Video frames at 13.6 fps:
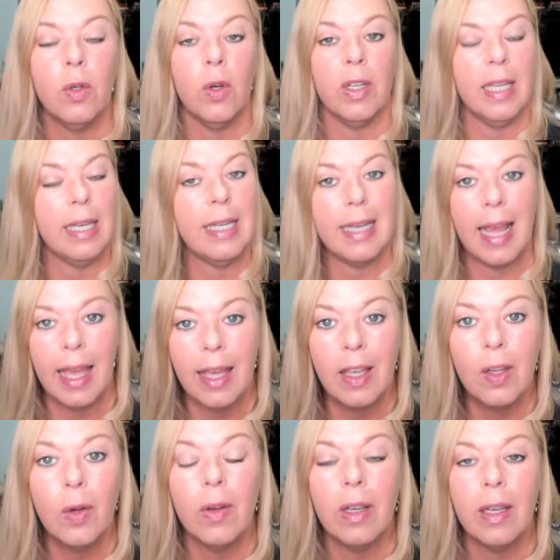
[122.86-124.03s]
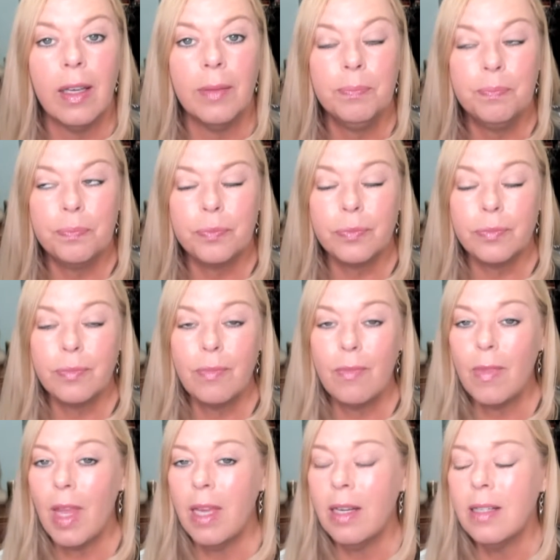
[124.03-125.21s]
getting angry.
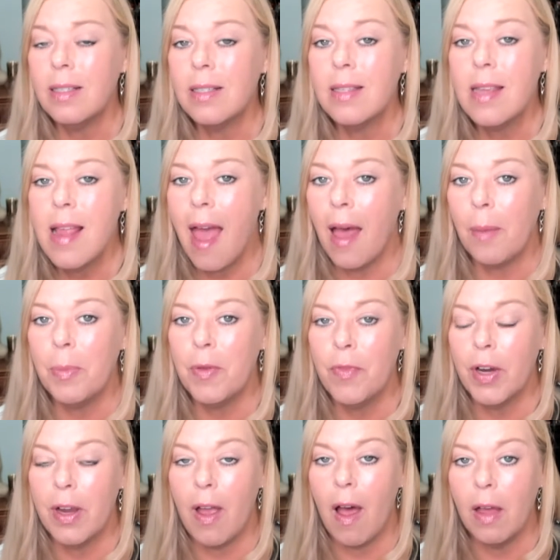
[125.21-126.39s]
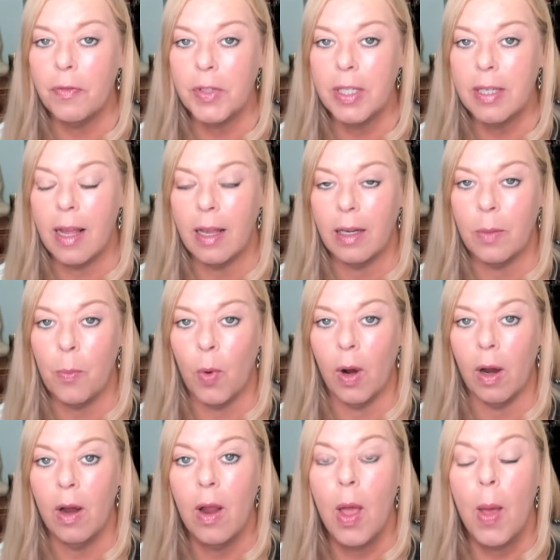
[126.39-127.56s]
And it doesn't happen very often
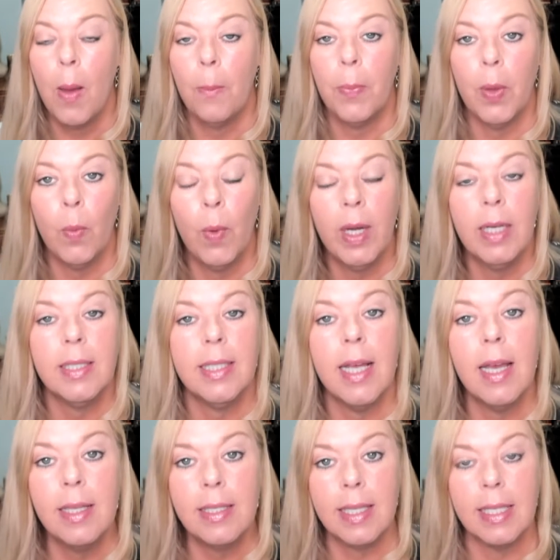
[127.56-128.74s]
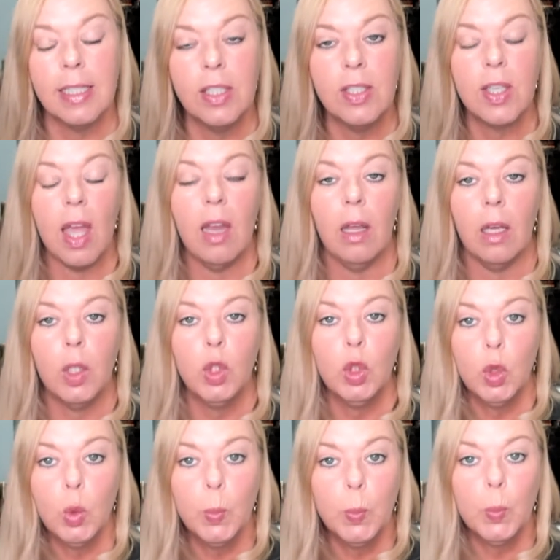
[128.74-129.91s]
anymore, but when it does, it just kind of
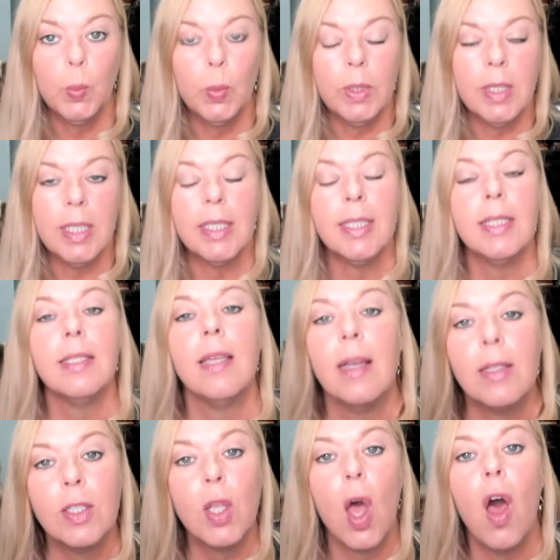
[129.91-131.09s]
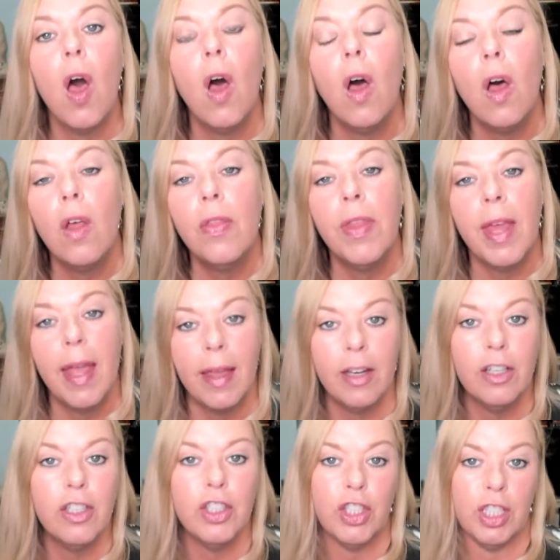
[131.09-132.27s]
it sucks all the
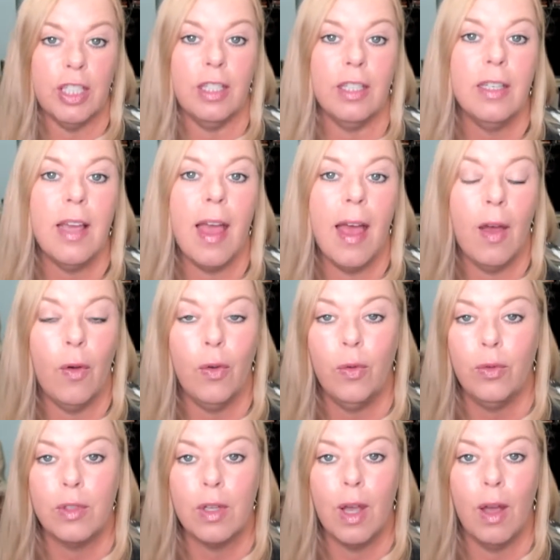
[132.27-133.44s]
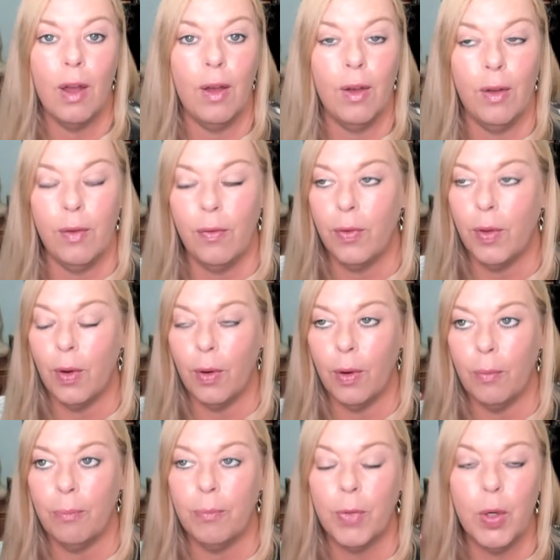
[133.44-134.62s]
energy out of
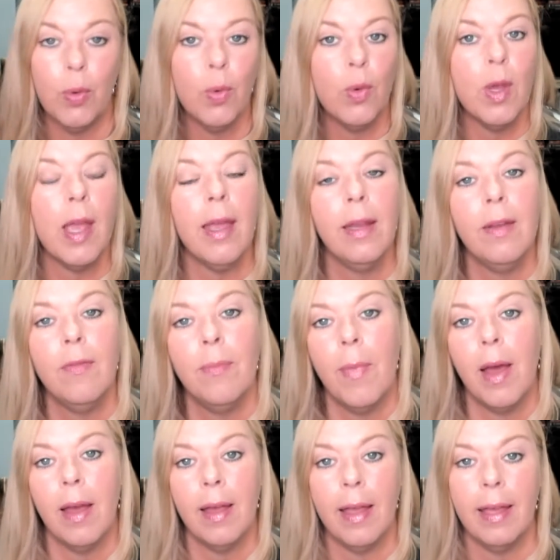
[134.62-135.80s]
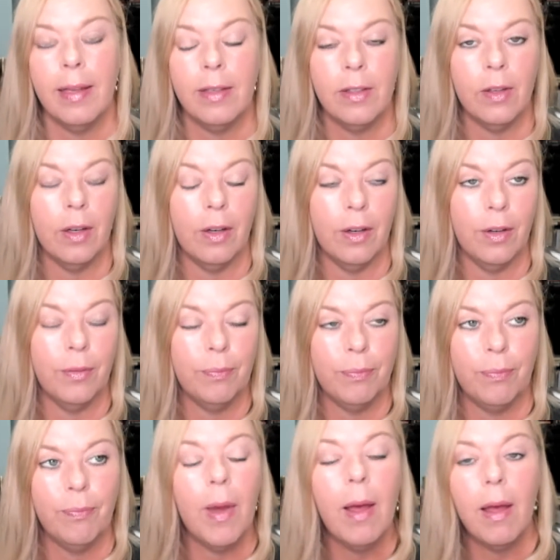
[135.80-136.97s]
your creative mind, your
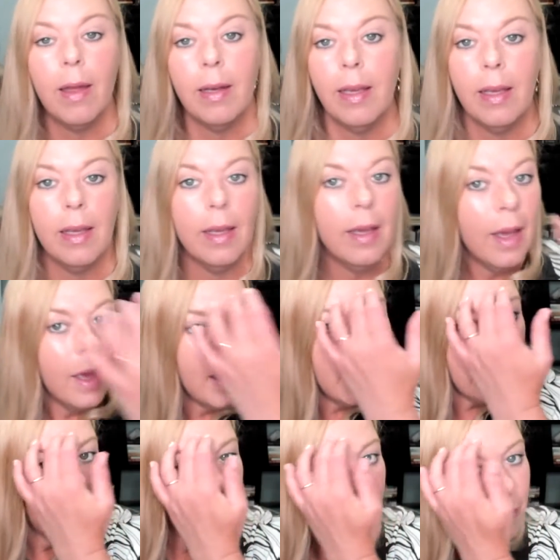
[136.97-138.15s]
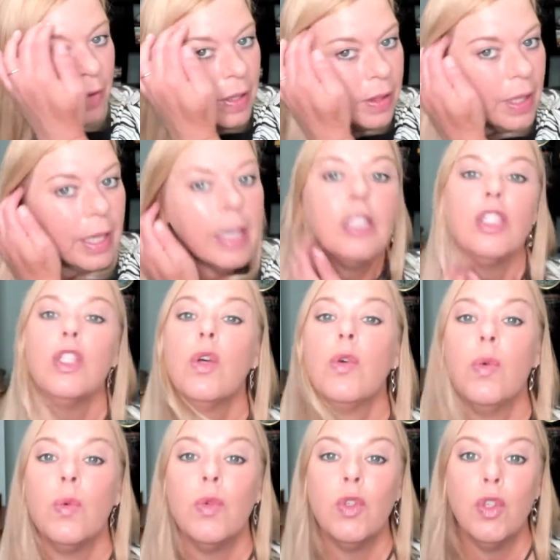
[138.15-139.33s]
body, everything. And
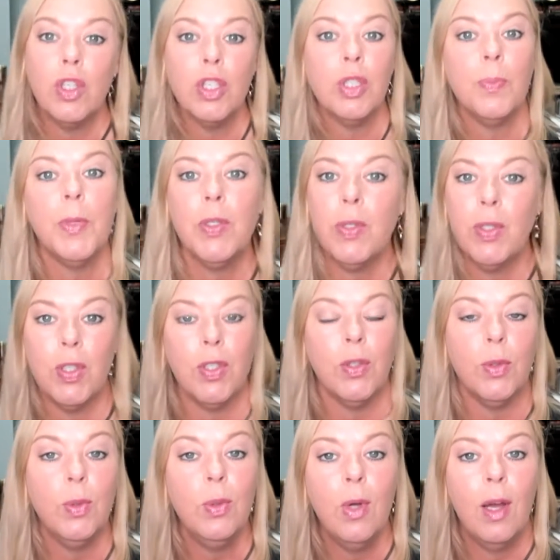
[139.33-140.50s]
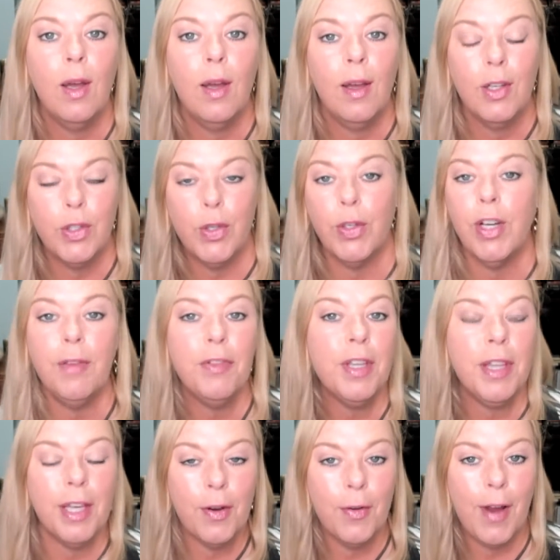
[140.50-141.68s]
so you're supposed to turn
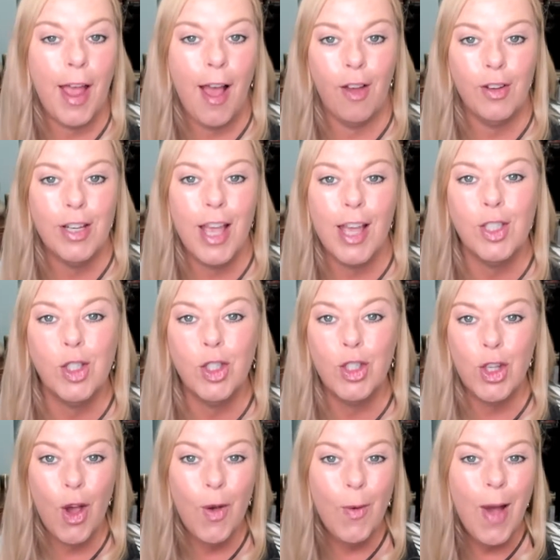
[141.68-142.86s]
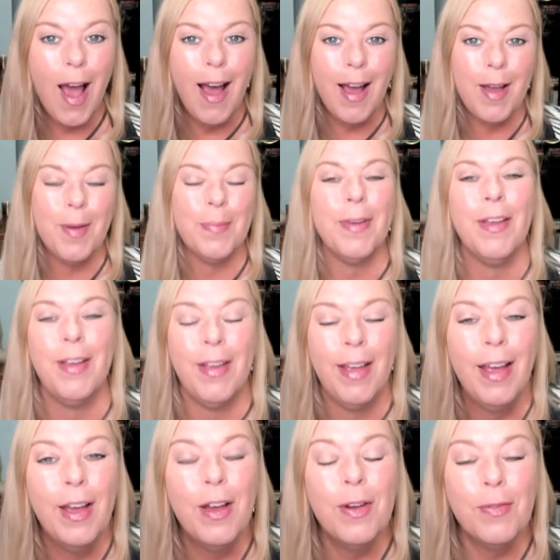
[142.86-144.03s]
everything around and show up
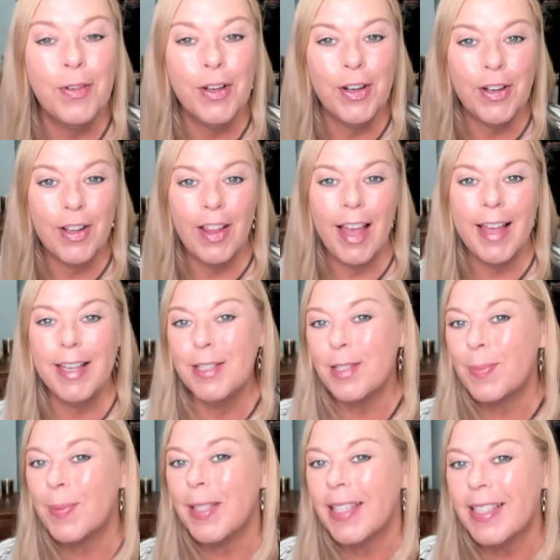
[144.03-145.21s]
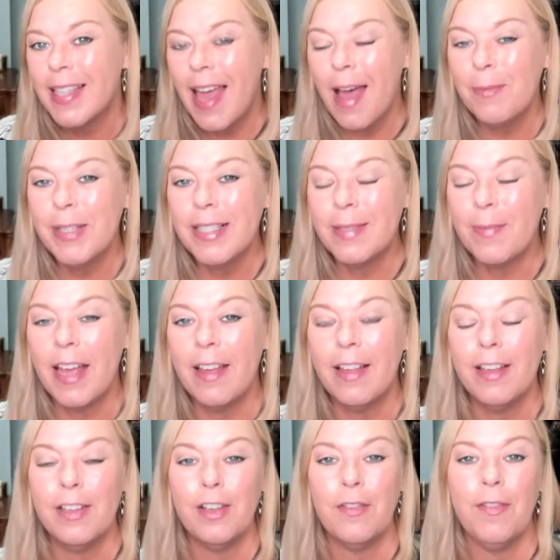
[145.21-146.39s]
for your clients, put this happy
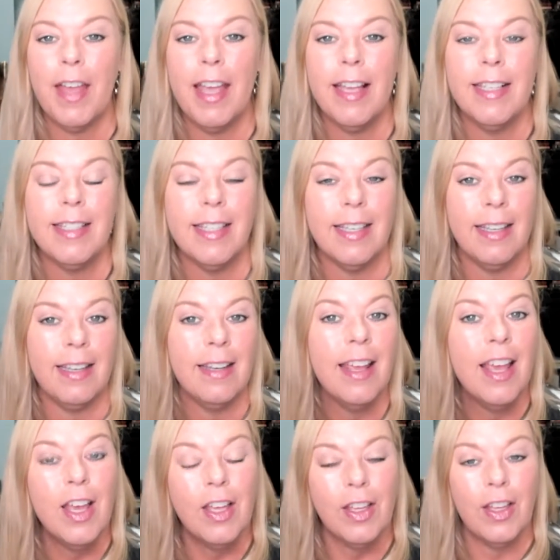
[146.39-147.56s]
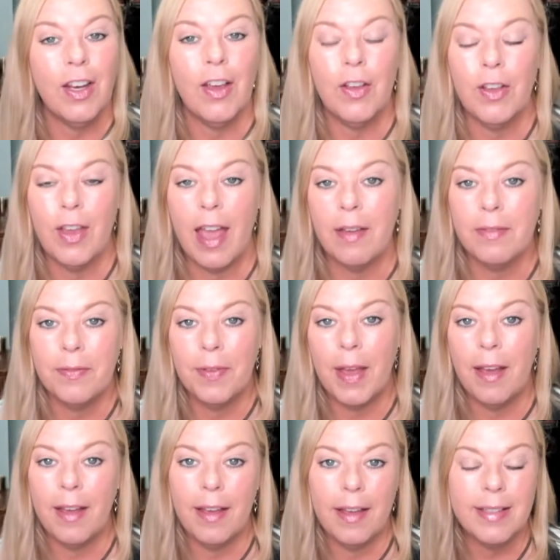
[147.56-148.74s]
smile on your face, and you have
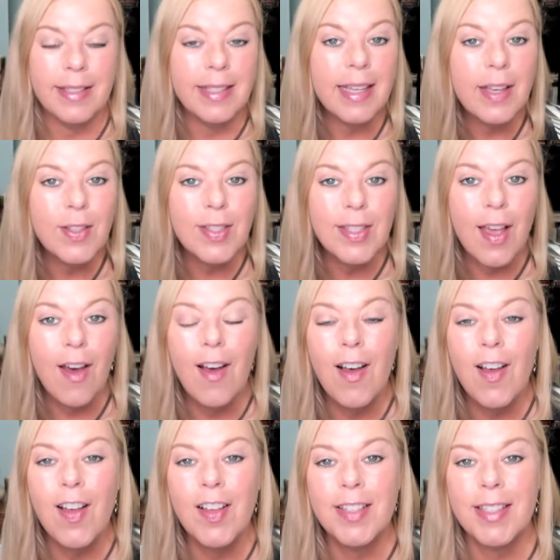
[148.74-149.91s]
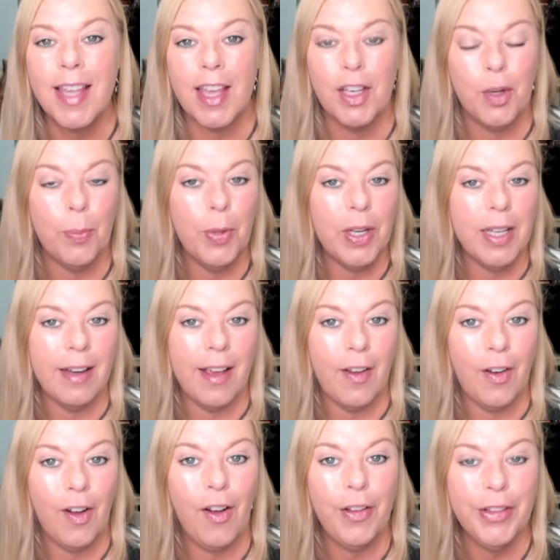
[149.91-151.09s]
sales calls and you're putting
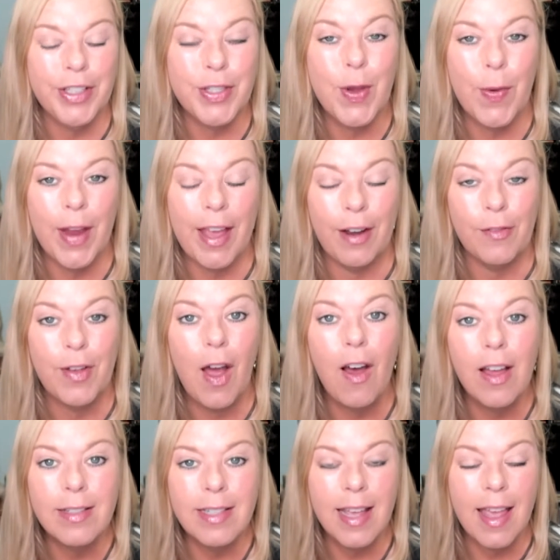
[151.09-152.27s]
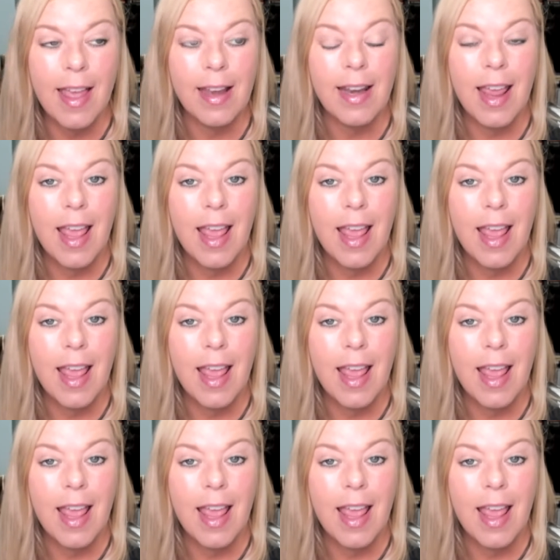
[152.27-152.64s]
out all this creative content